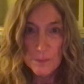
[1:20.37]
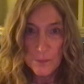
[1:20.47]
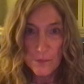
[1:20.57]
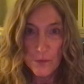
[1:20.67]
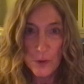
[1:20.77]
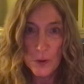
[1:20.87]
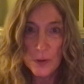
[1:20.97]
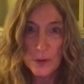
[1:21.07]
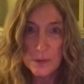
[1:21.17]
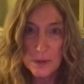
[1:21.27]

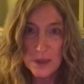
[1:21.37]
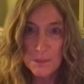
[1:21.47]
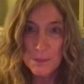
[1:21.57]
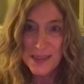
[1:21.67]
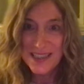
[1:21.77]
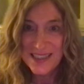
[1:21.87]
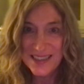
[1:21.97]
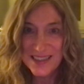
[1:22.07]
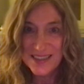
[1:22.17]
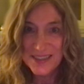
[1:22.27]
for
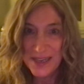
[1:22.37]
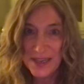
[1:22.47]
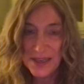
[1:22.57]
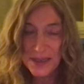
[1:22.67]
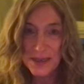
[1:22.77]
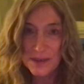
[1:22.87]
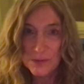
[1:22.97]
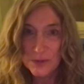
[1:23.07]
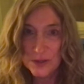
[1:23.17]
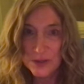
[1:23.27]
completeness sake,
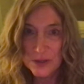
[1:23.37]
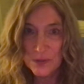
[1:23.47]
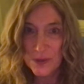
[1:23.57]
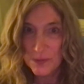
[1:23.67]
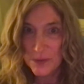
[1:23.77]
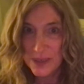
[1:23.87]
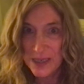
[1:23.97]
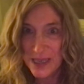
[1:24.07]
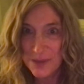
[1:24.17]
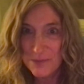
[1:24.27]
which is what we
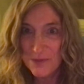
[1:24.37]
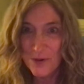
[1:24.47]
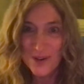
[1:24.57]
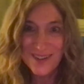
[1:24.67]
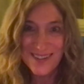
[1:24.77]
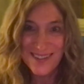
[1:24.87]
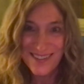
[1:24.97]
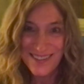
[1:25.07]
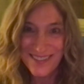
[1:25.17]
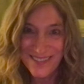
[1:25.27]
aim for
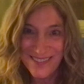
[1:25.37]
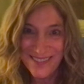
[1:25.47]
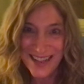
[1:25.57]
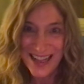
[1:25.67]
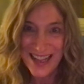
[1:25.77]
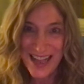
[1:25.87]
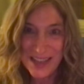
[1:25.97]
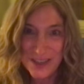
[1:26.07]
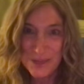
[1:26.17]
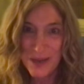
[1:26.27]
or
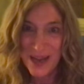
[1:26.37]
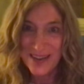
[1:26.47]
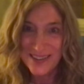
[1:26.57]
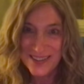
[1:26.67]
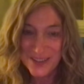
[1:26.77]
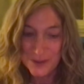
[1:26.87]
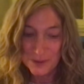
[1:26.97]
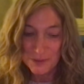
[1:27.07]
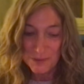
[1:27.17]
aspire to,